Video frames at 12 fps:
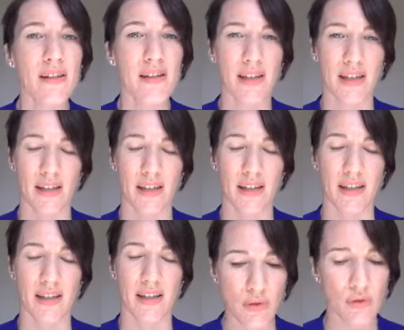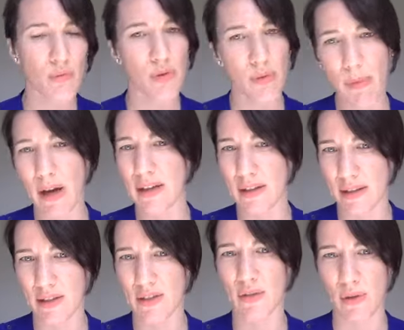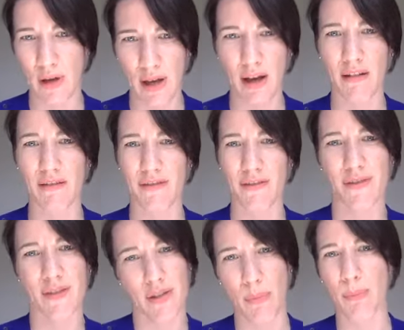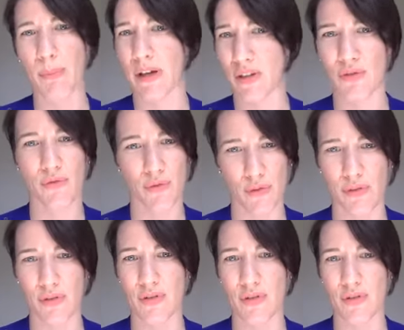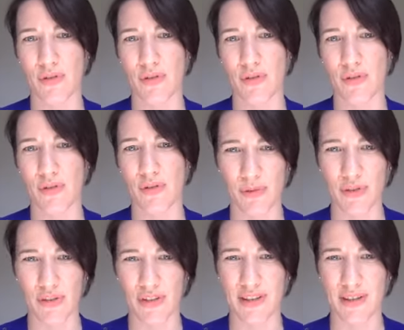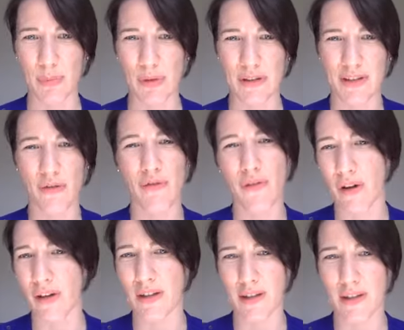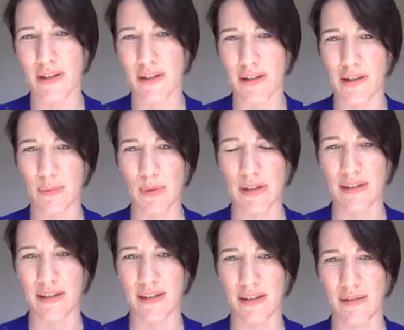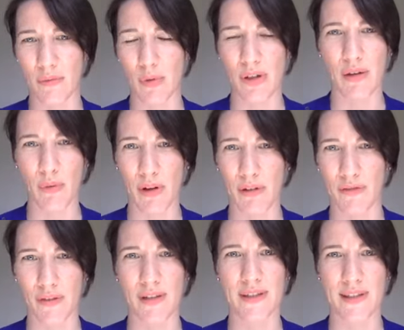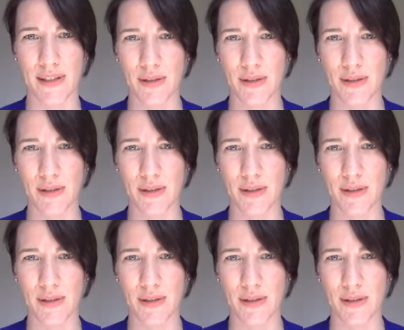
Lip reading: In the future, we might need to have sub-page for different languages, but so far it's been working well for us.